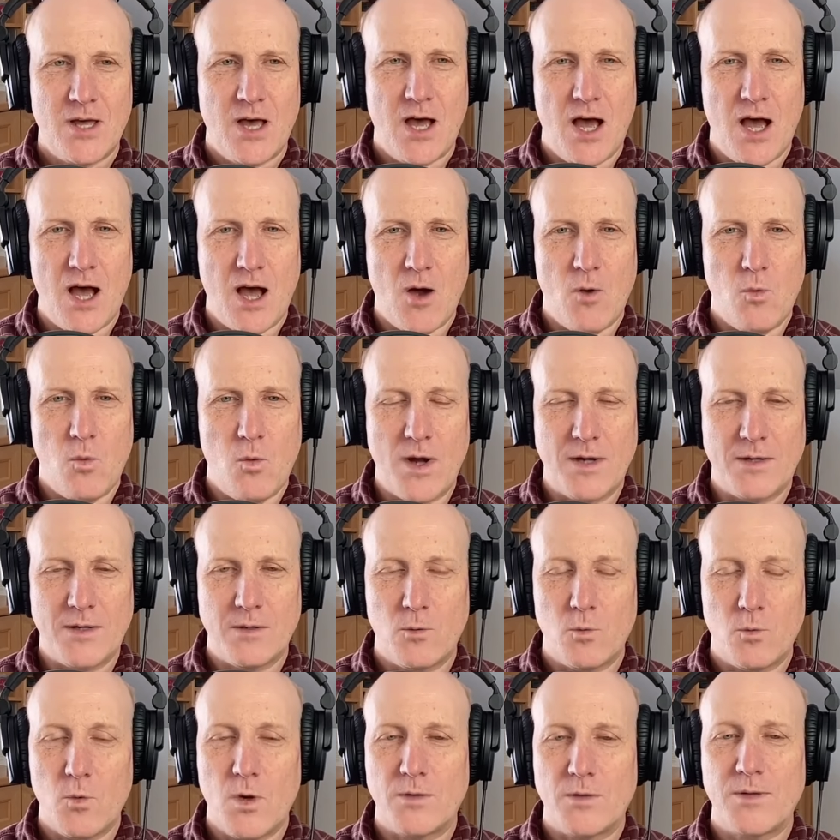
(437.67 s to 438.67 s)
Uh, what
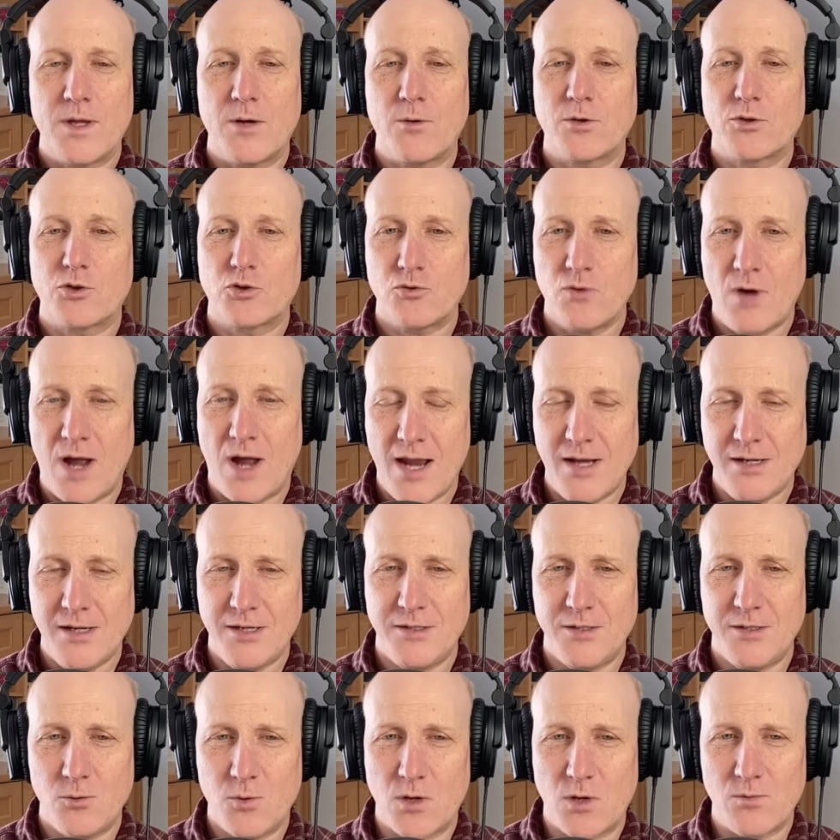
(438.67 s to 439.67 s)
what they were trying to
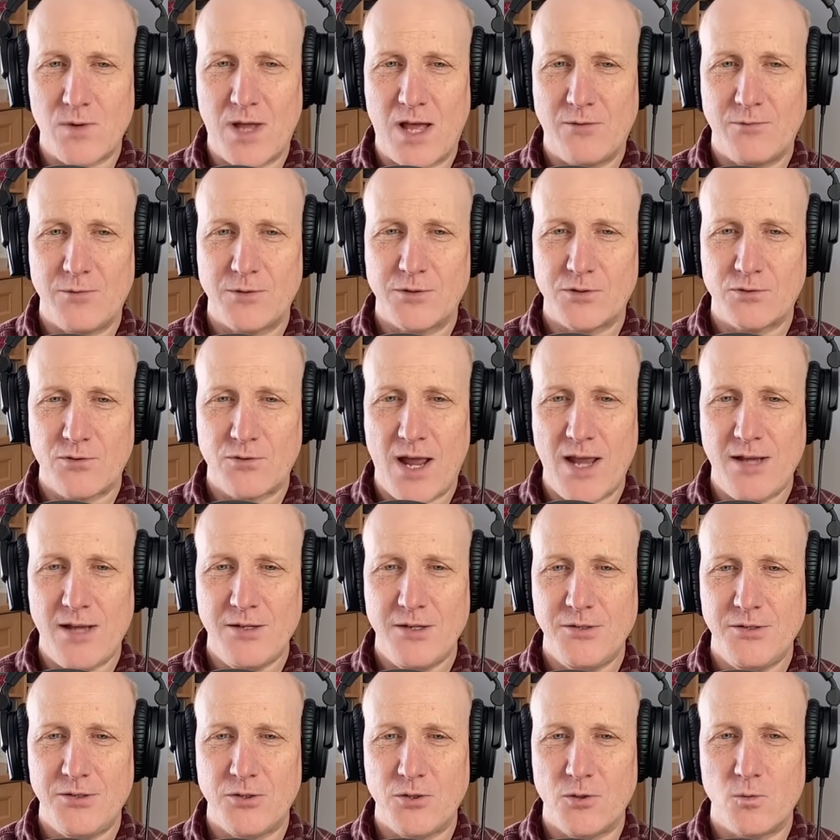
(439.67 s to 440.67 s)
do, what Ralph was trying
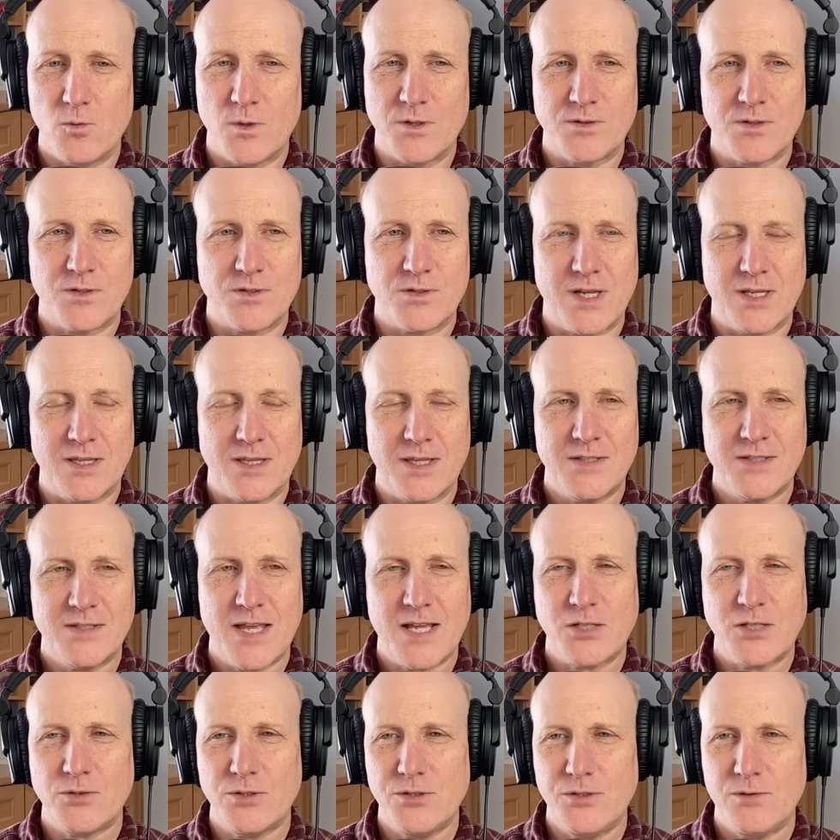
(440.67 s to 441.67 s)
to do, was to say, let's
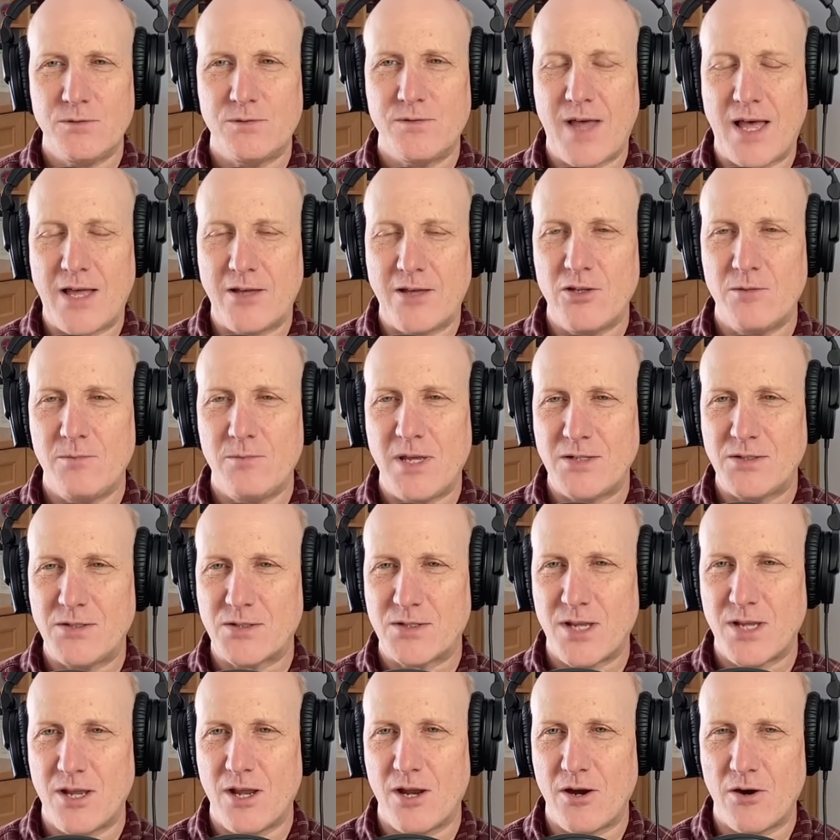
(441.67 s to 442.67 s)
actually do value
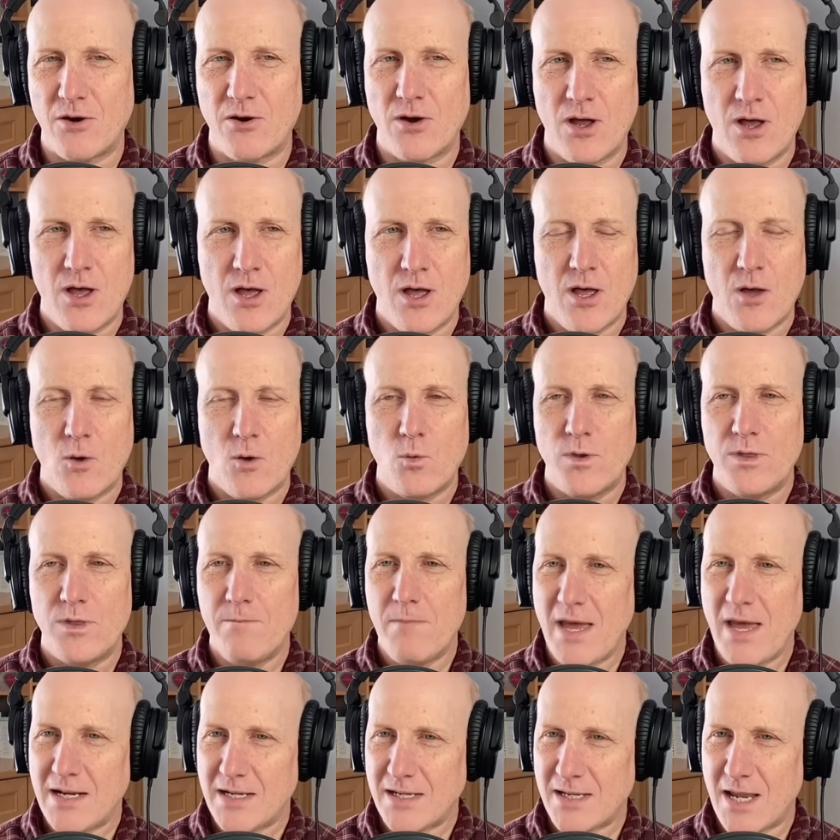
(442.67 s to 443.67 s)
based care with
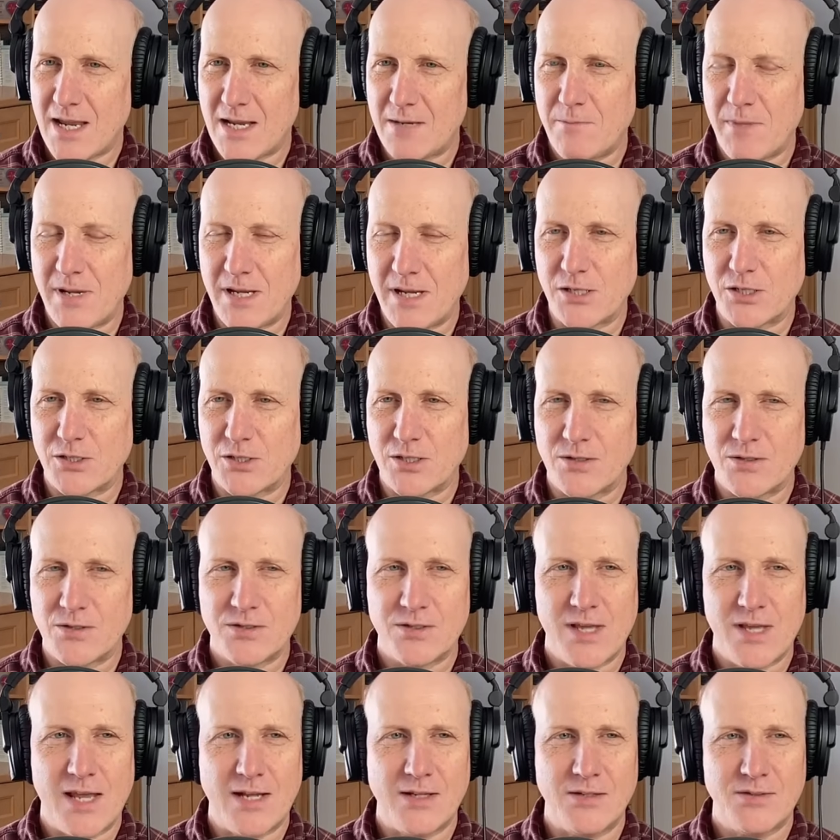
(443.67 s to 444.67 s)
Medicaid
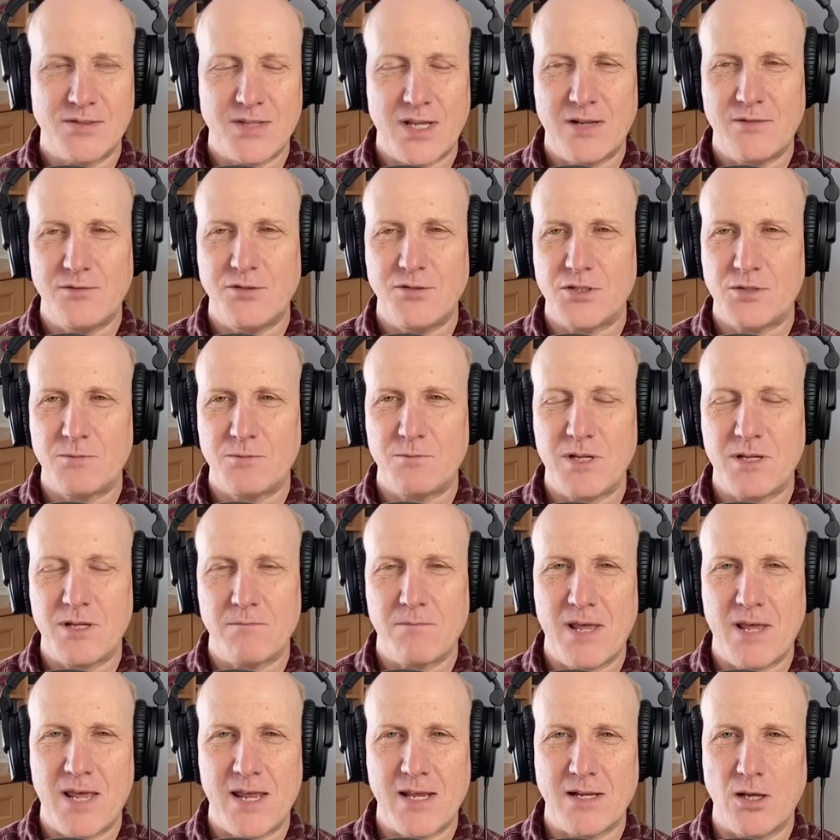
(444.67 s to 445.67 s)
patients, and instead of just being
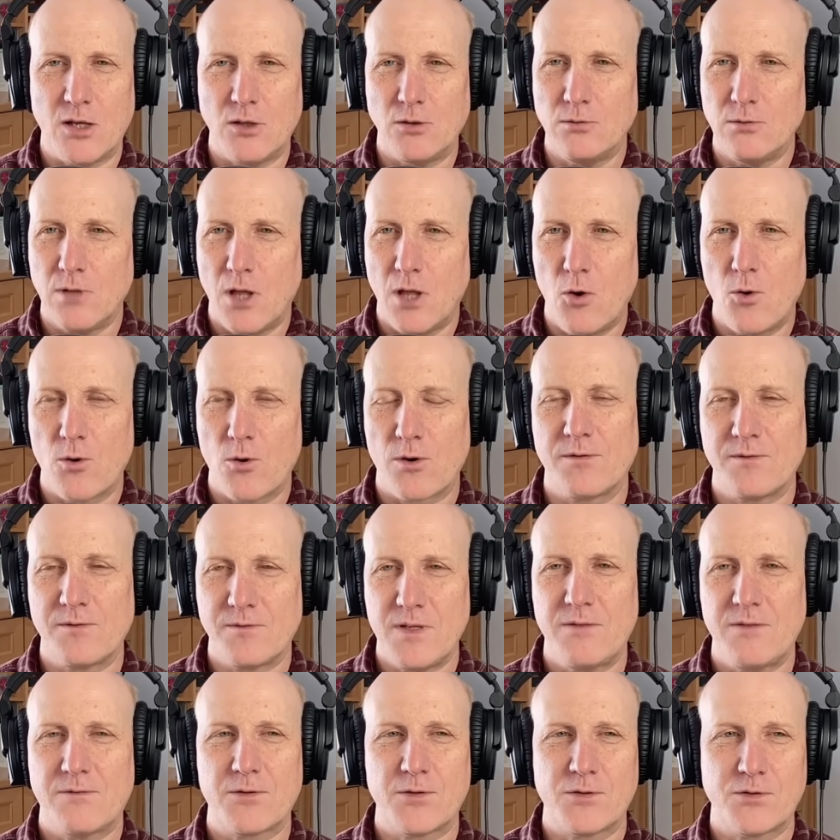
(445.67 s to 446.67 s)
paid a lower
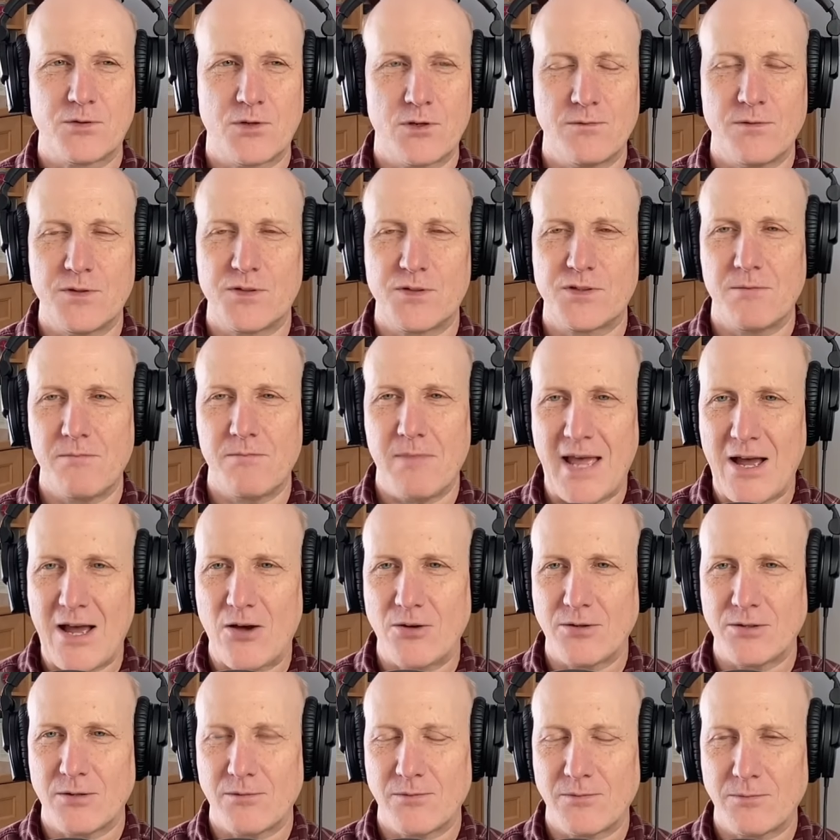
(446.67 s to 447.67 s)
fee for service
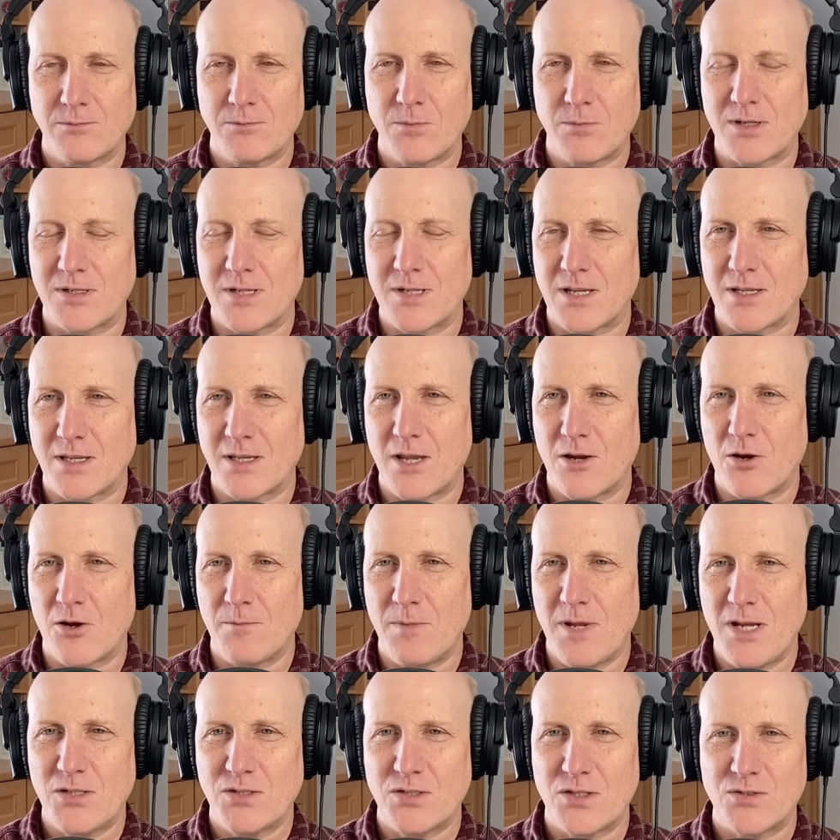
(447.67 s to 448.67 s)
amount by taking care
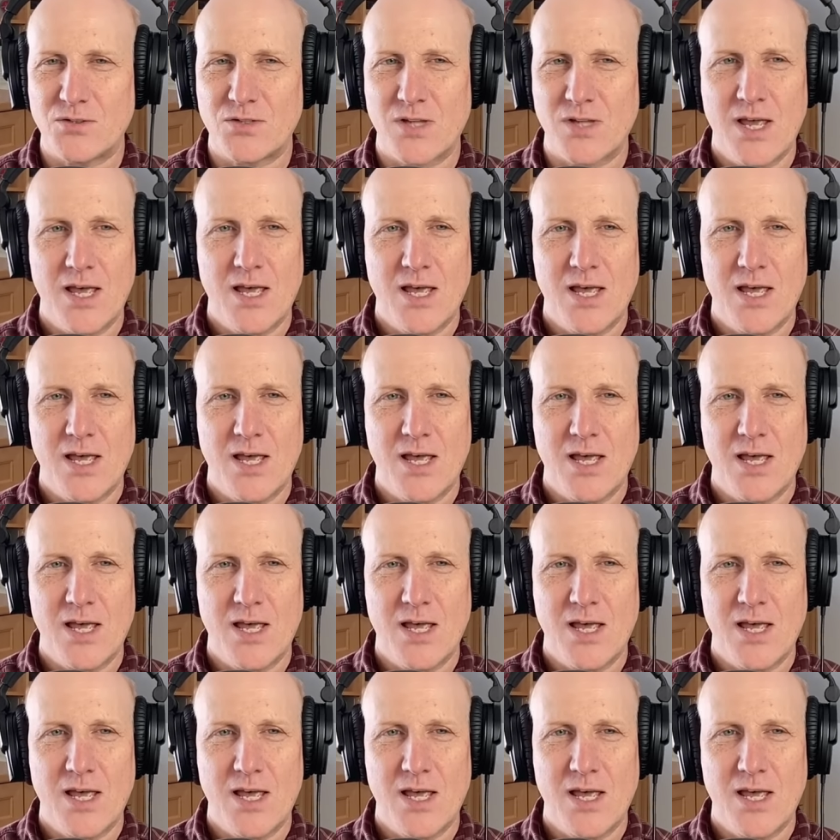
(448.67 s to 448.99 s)
of patients,